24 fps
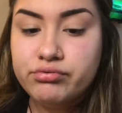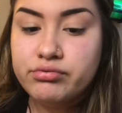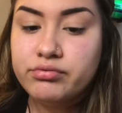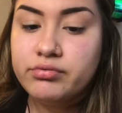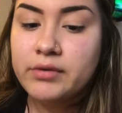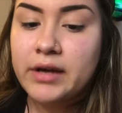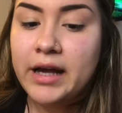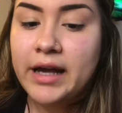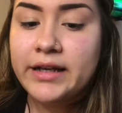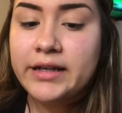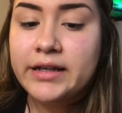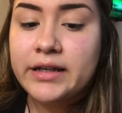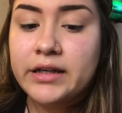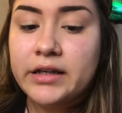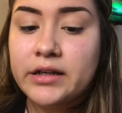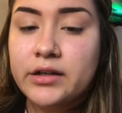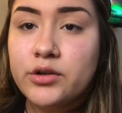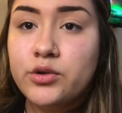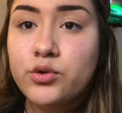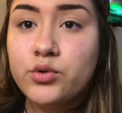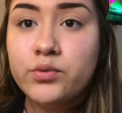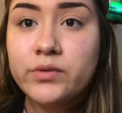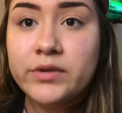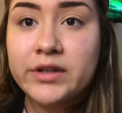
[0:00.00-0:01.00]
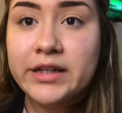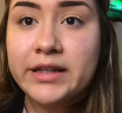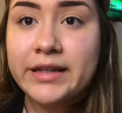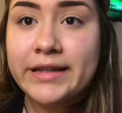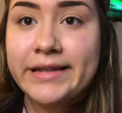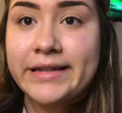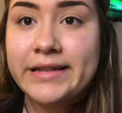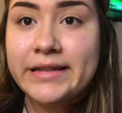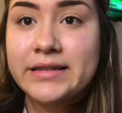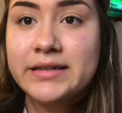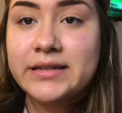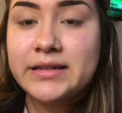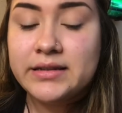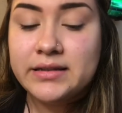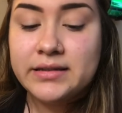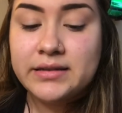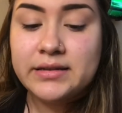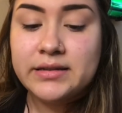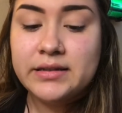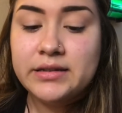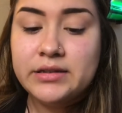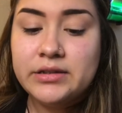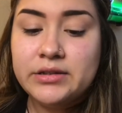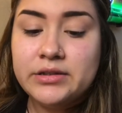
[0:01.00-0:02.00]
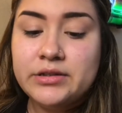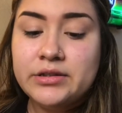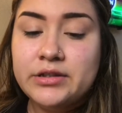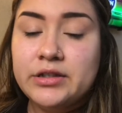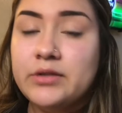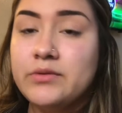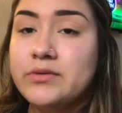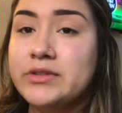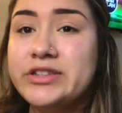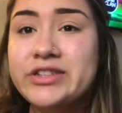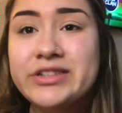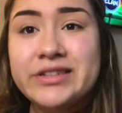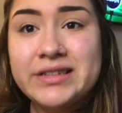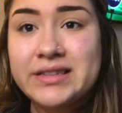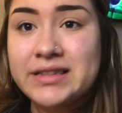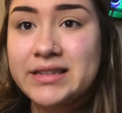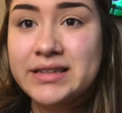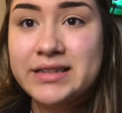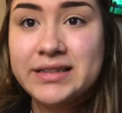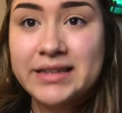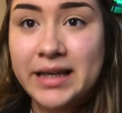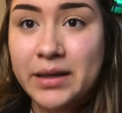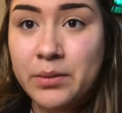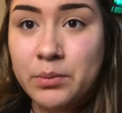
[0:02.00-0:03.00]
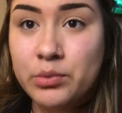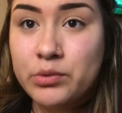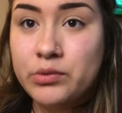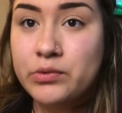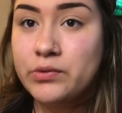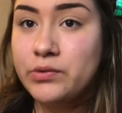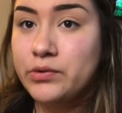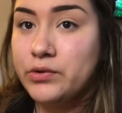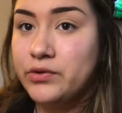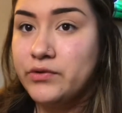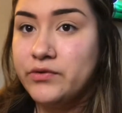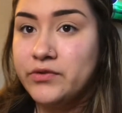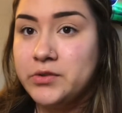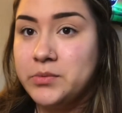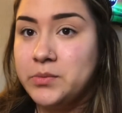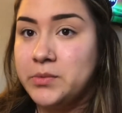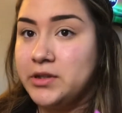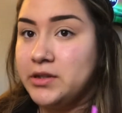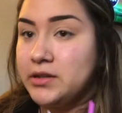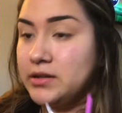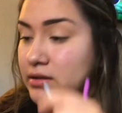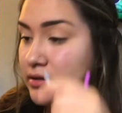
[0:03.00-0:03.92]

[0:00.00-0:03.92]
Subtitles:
I need a new one of these because this shit was just a sample, you feel me?